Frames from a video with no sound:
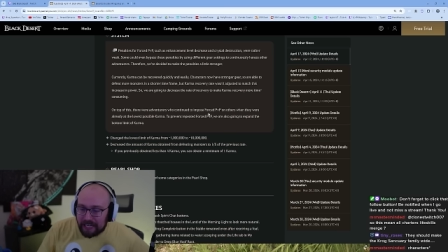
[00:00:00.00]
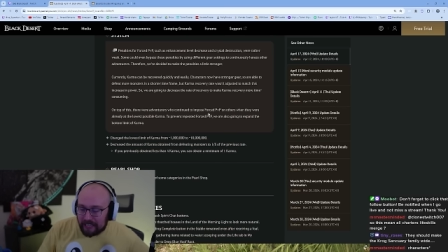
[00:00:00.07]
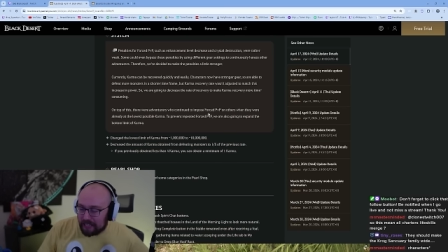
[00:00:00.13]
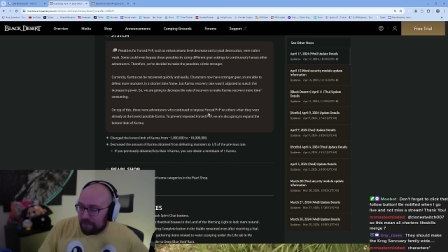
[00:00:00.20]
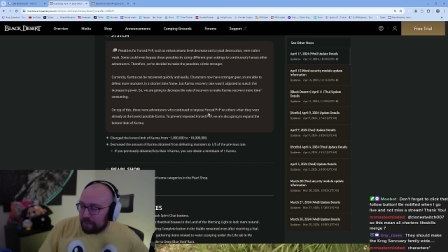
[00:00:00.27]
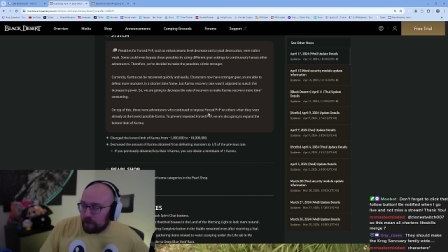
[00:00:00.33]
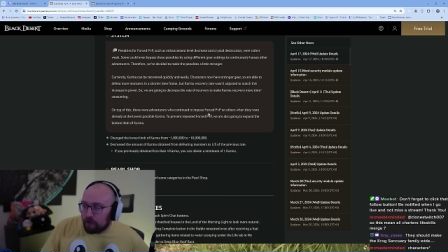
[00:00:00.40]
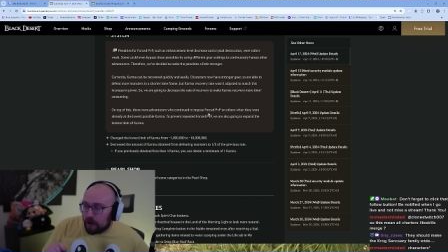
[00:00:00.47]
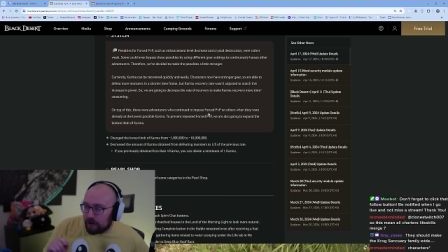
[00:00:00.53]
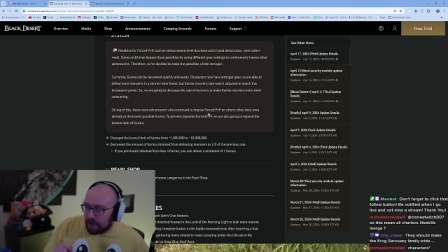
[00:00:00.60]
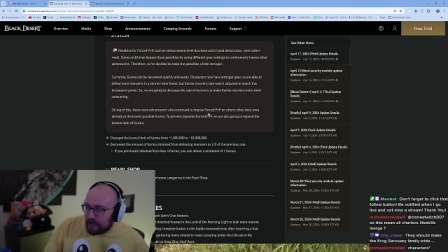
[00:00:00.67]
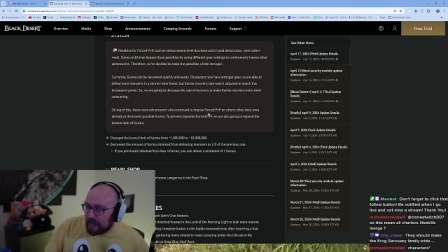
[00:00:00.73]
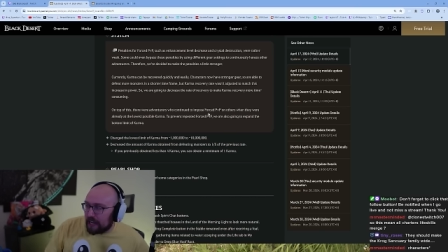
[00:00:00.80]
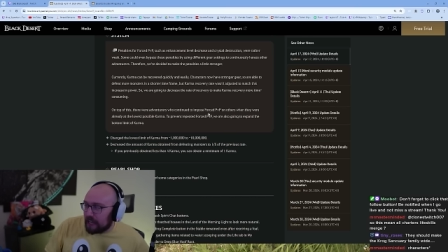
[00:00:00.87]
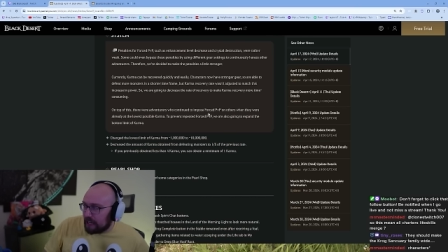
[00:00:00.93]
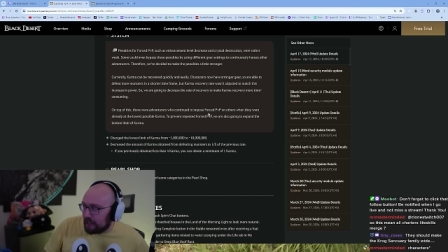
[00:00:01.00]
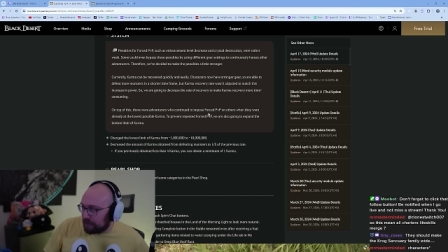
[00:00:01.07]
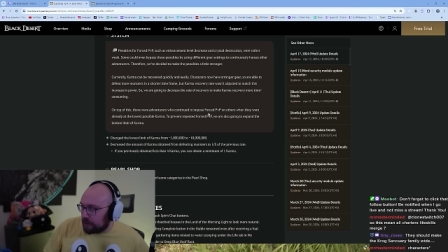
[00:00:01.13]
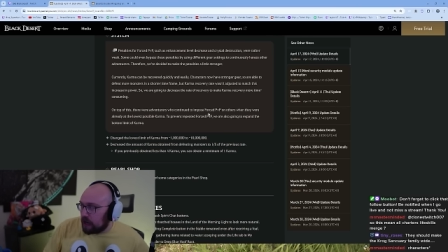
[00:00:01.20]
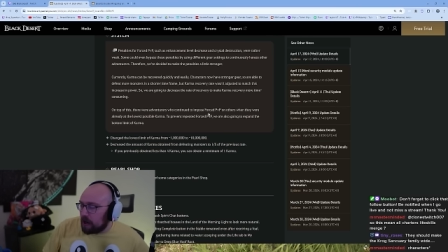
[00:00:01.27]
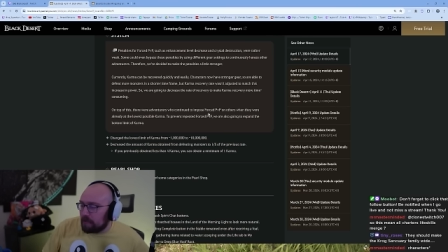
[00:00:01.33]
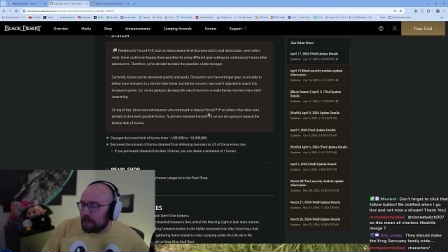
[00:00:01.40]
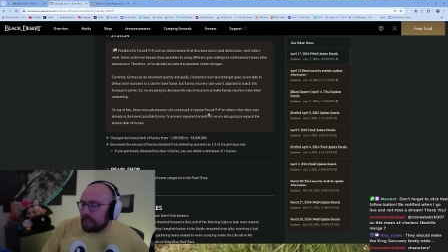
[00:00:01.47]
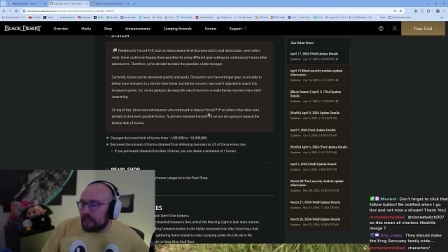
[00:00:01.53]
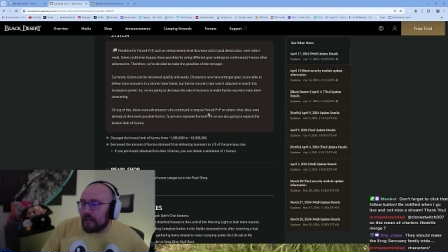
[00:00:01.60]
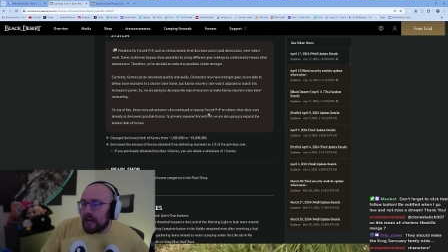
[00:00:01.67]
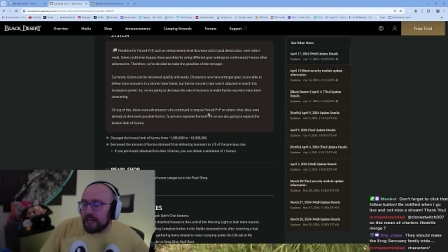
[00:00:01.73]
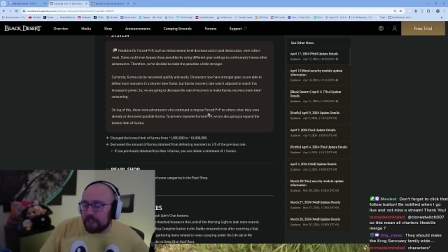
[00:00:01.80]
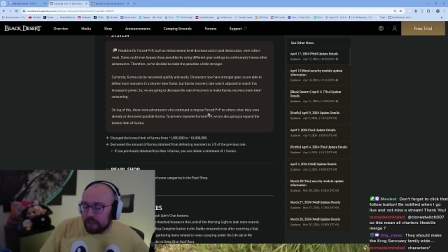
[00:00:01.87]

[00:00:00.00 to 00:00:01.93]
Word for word: If you are negative karma tonight,